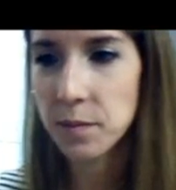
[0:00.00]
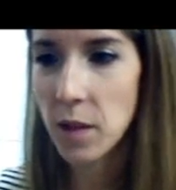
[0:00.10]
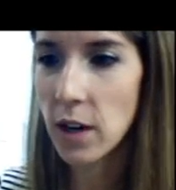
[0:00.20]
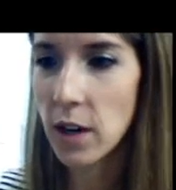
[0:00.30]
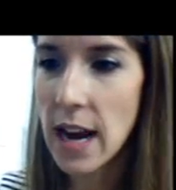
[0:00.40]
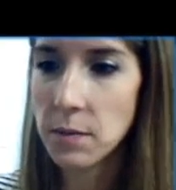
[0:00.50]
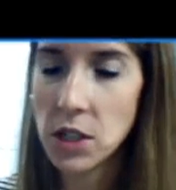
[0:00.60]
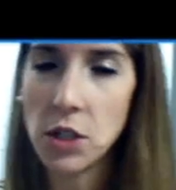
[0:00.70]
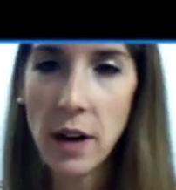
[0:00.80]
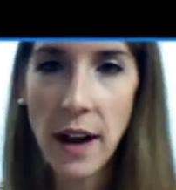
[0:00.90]
Alright,
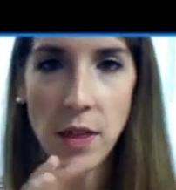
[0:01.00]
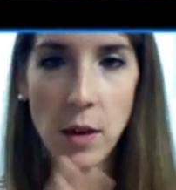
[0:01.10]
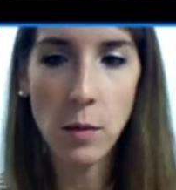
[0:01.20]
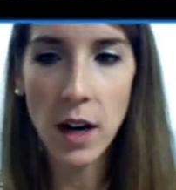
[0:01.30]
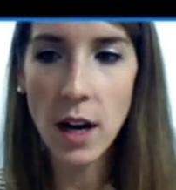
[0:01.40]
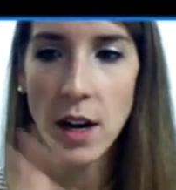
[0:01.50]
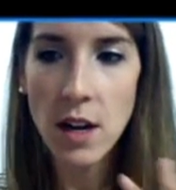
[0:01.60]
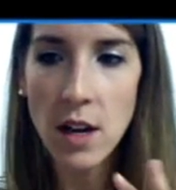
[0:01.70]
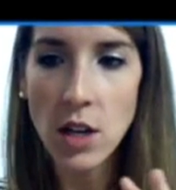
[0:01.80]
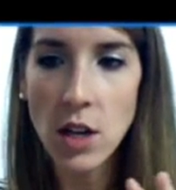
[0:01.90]
did you write the word?
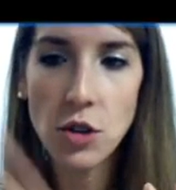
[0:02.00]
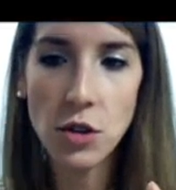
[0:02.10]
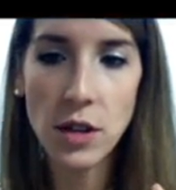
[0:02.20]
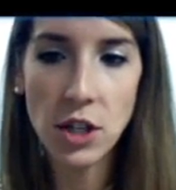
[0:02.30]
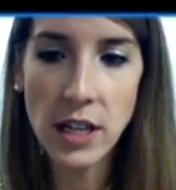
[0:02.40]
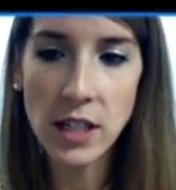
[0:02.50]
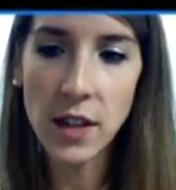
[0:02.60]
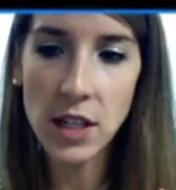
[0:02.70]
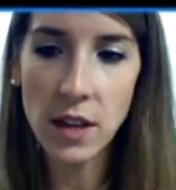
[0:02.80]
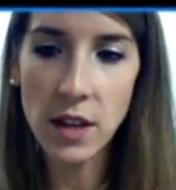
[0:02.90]
You drew the
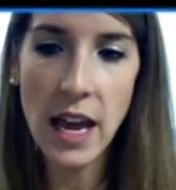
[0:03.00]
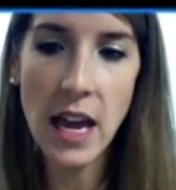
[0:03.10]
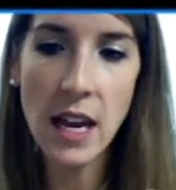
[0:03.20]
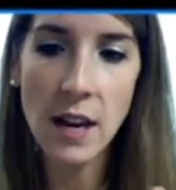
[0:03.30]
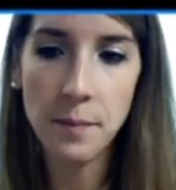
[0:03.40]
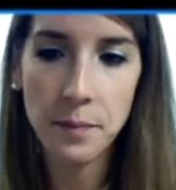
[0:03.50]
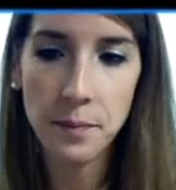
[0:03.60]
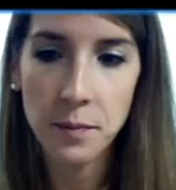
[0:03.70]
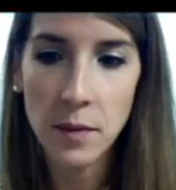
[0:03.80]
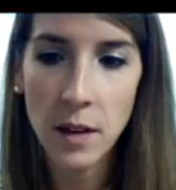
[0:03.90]
transversal in.
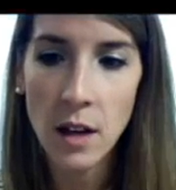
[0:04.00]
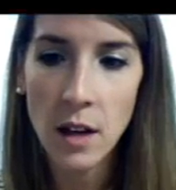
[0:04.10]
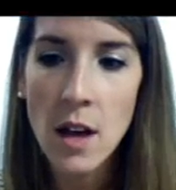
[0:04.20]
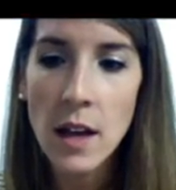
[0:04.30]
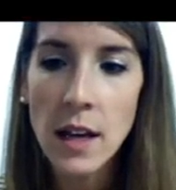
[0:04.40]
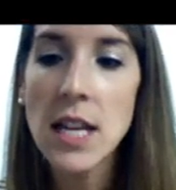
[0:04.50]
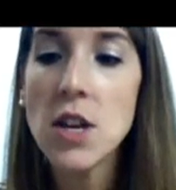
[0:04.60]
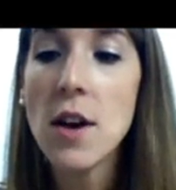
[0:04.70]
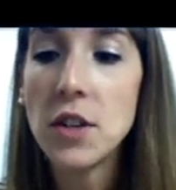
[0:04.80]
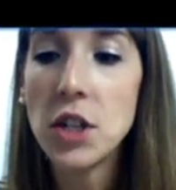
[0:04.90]
Can
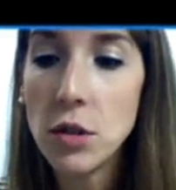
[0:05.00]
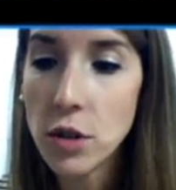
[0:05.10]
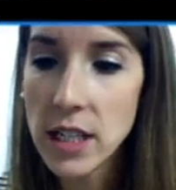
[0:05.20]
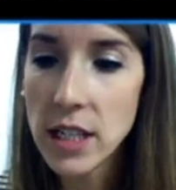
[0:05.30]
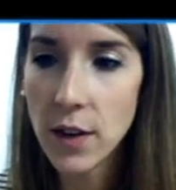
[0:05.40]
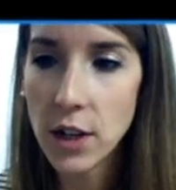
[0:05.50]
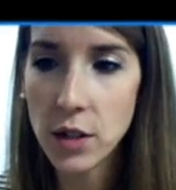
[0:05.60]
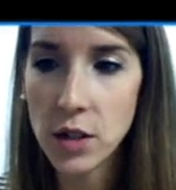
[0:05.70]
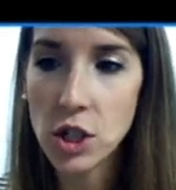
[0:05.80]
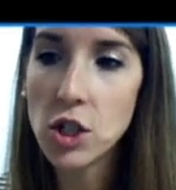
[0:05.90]
you have two
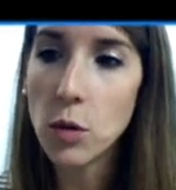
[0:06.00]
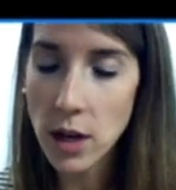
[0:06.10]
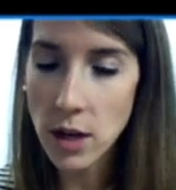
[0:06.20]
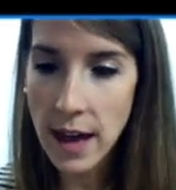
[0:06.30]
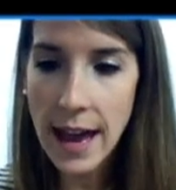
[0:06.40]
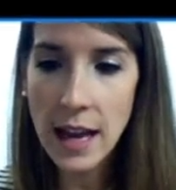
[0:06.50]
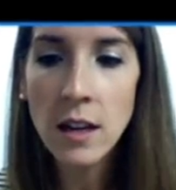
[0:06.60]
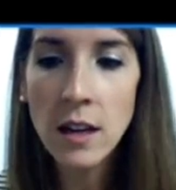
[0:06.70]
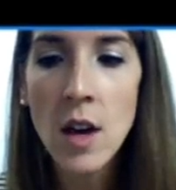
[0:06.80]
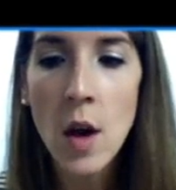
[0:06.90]
transversals? Sure, you
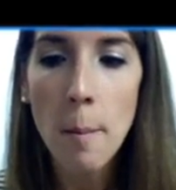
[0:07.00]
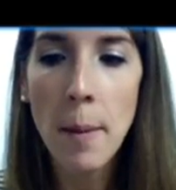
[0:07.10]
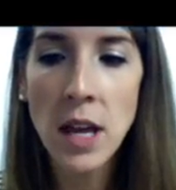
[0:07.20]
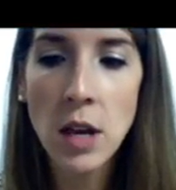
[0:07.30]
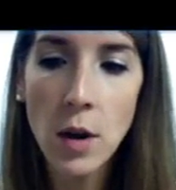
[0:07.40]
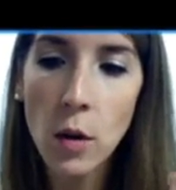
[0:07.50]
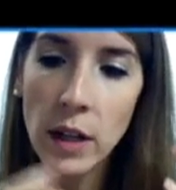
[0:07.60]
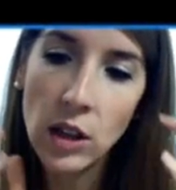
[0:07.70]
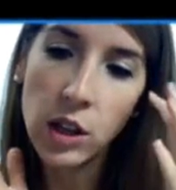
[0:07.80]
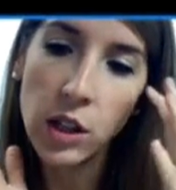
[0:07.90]
can. But you would
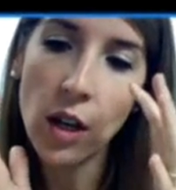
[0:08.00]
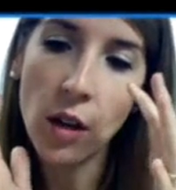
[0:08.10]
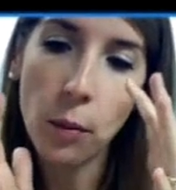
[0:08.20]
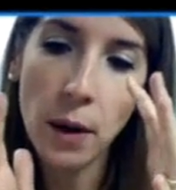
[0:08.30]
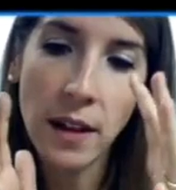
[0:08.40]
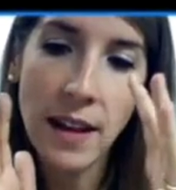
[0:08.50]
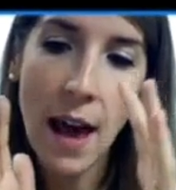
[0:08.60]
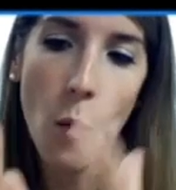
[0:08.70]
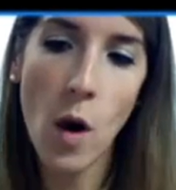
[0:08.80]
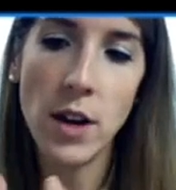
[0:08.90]
only look really
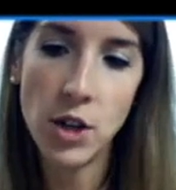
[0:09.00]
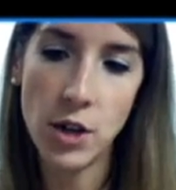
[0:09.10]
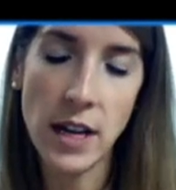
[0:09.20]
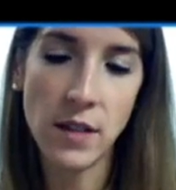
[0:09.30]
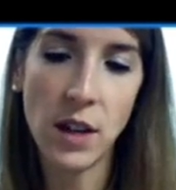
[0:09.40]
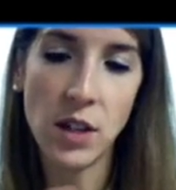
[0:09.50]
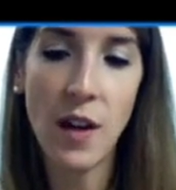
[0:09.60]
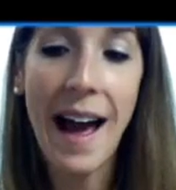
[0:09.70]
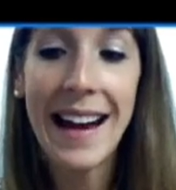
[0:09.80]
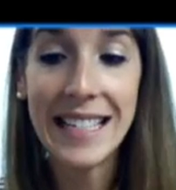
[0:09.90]
at one
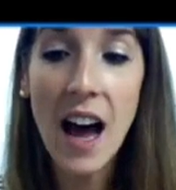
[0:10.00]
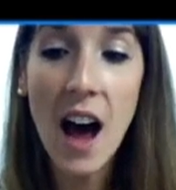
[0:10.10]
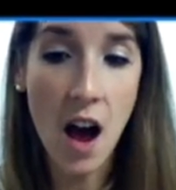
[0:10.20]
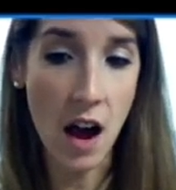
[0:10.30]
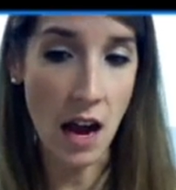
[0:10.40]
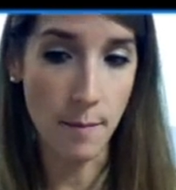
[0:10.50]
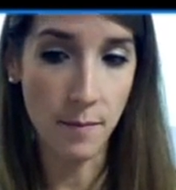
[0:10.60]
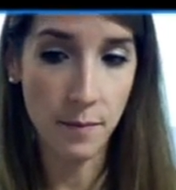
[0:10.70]
transversal at a time.